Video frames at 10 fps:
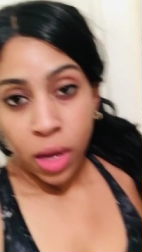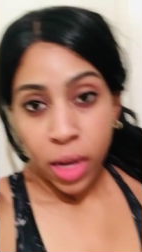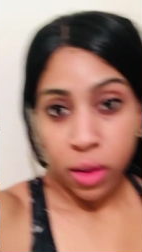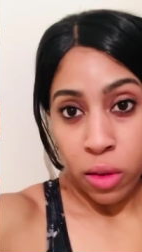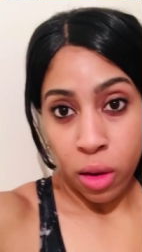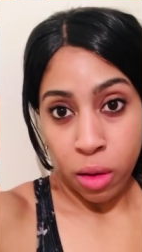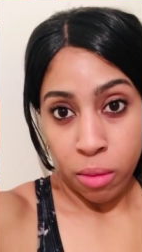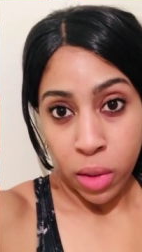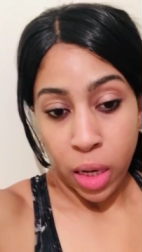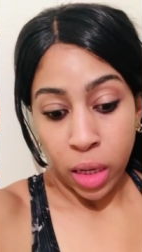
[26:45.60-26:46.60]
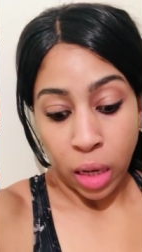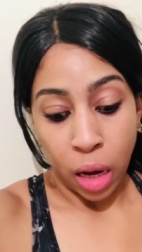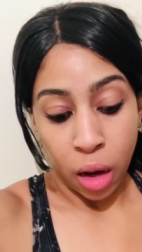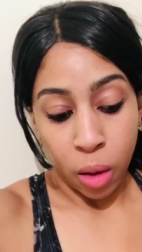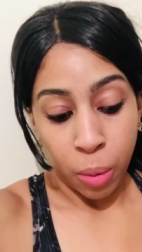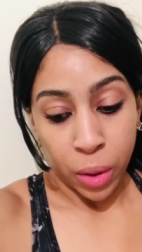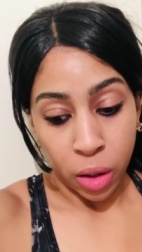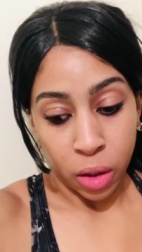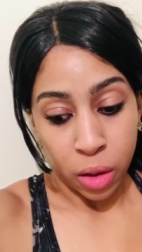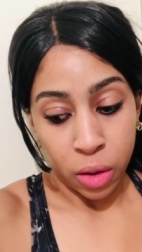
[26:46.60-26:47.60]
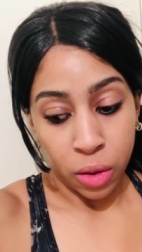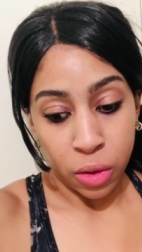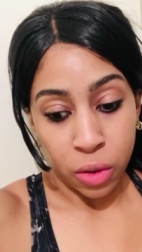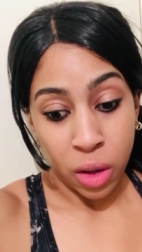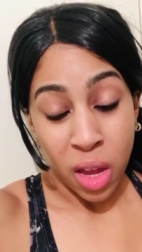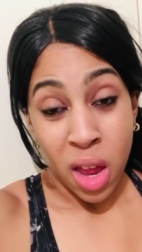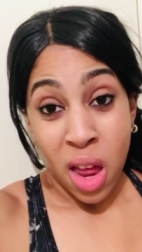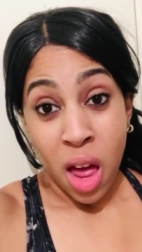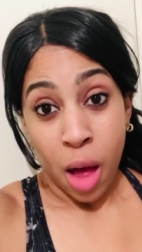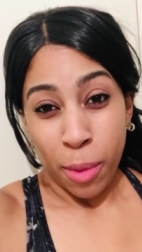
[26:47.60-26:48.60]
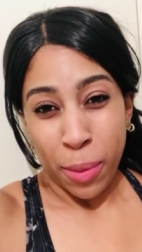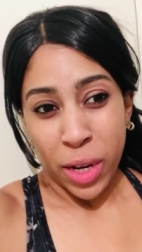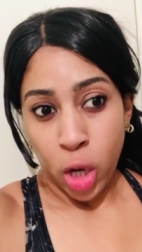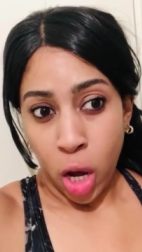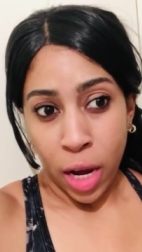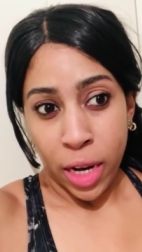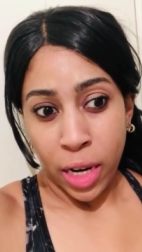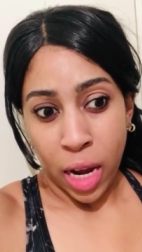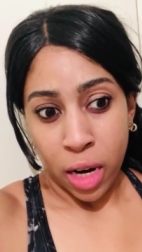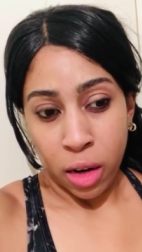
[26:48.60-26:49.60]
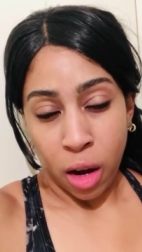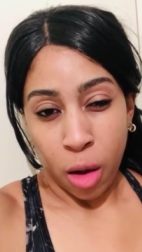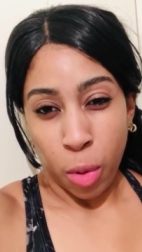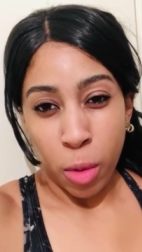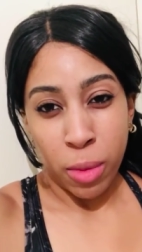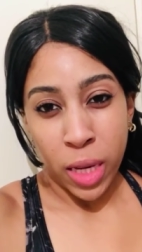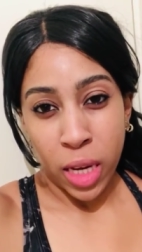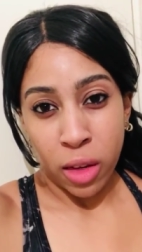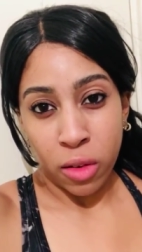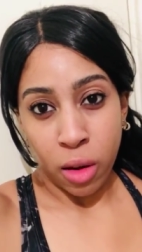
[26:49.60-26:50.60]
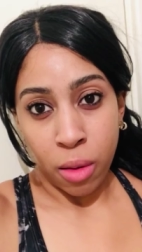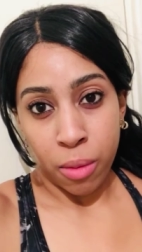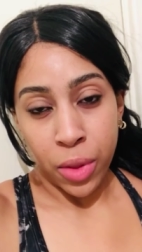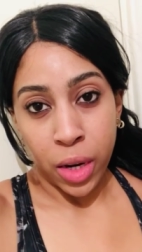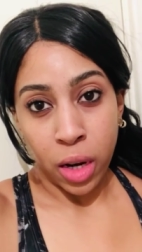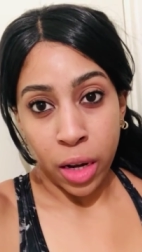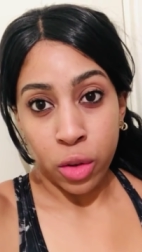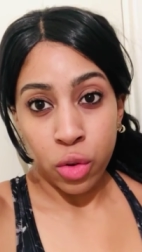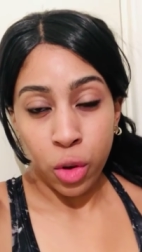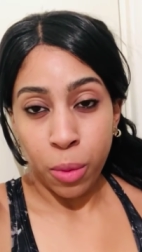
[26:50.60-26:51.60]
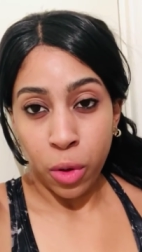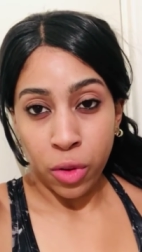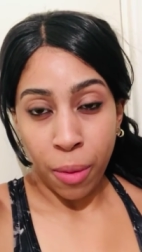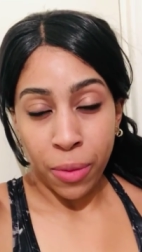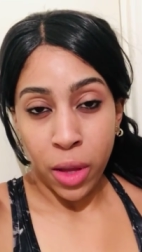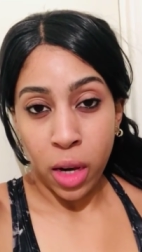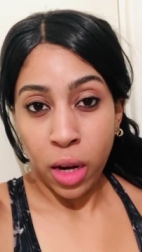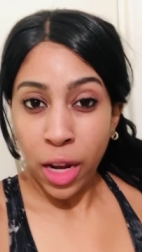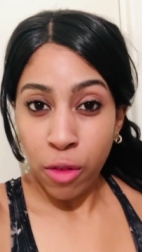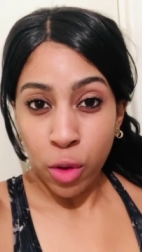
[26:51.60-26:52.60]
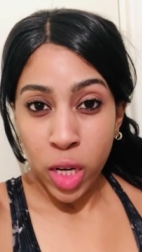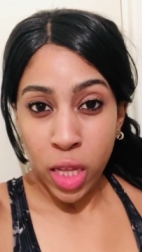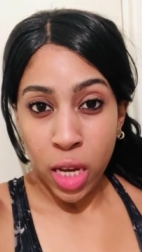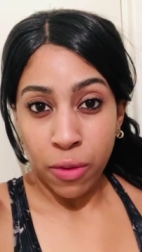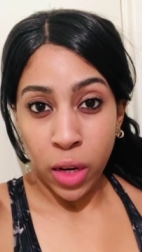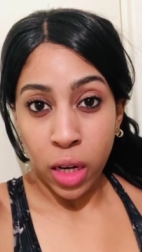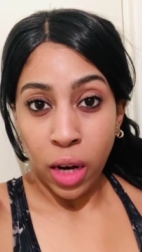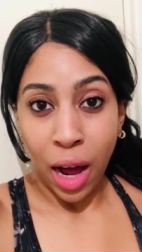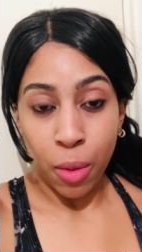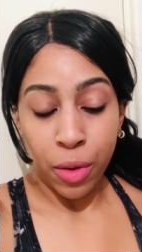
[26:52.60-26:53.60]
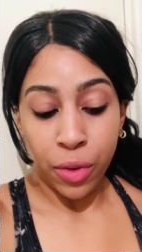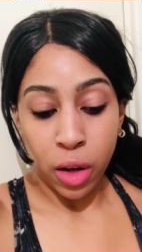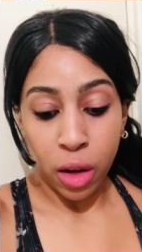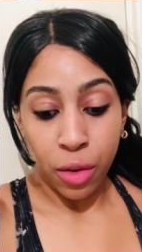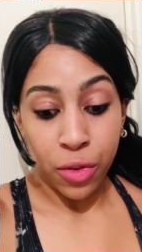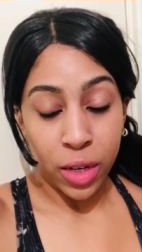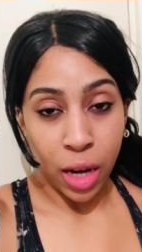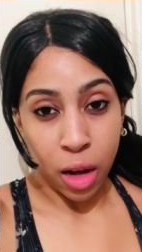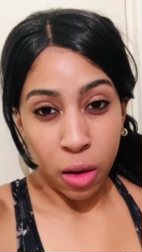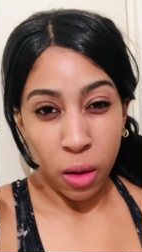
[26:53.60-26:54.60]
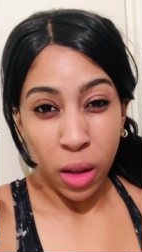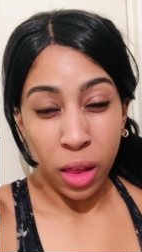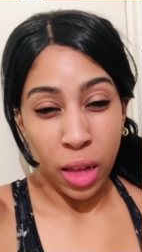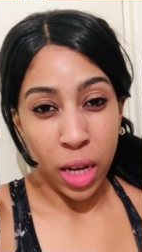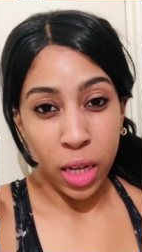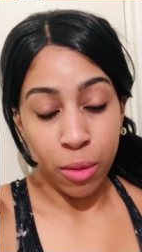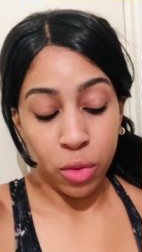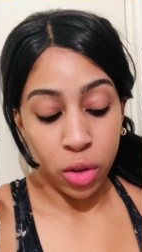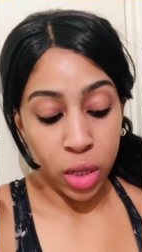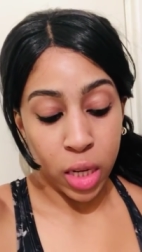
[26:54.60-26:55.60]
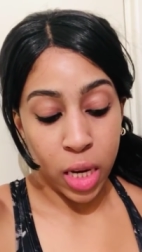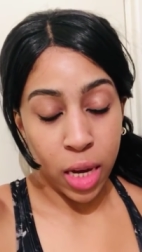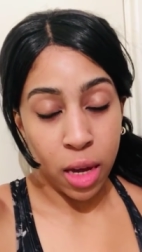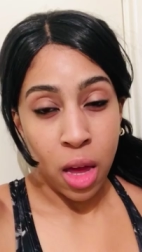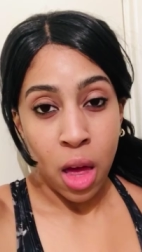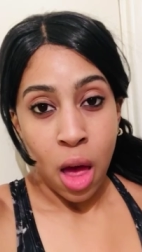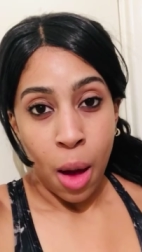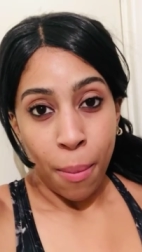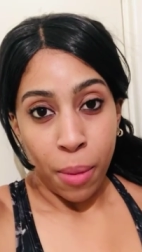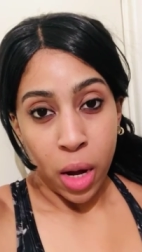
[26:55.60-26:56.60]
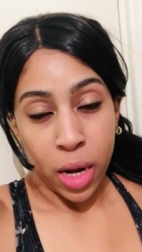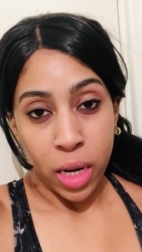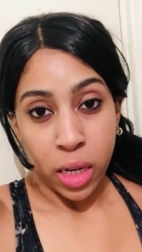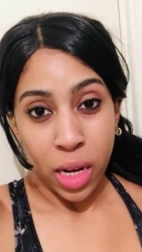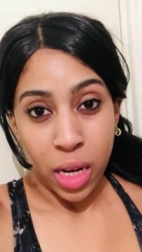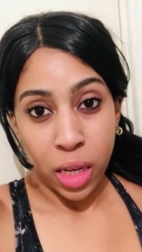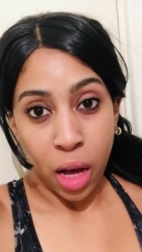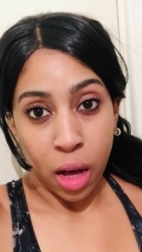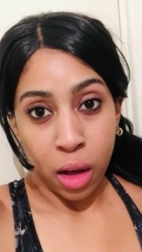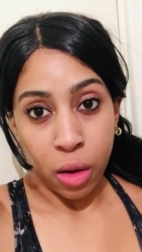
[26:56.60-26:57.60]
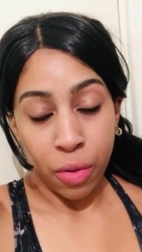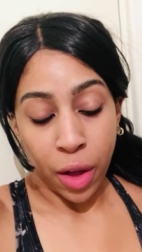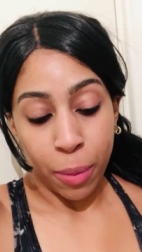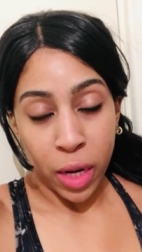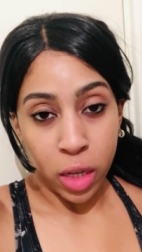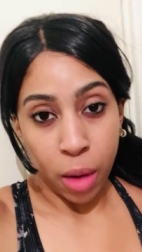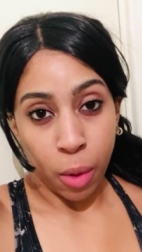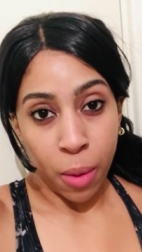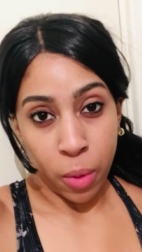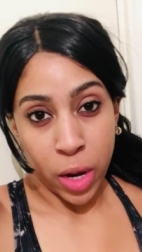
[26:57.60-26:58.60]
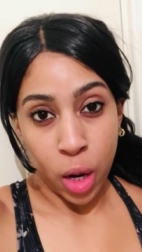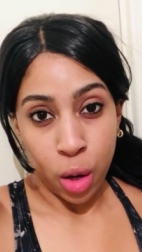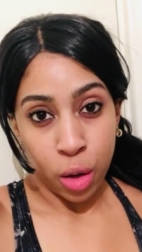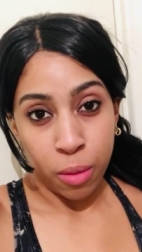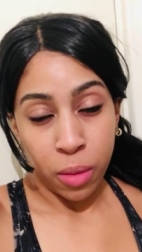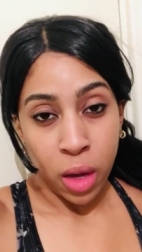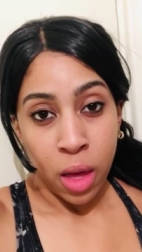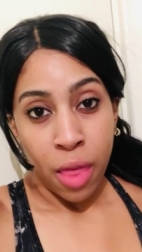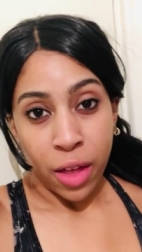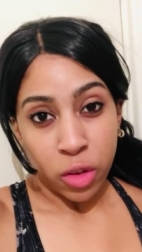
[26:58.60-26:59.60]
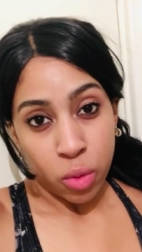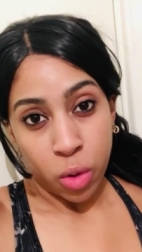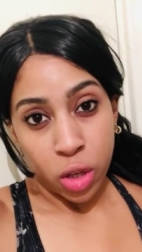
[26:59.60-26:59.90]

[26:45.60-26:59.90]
eat some takeout because I'm a bit tired and I'll probably eat something like soup or something later on in the evening. However, for now, like I'm just gonna eat my takeout that I picked up on my way home. Thanks for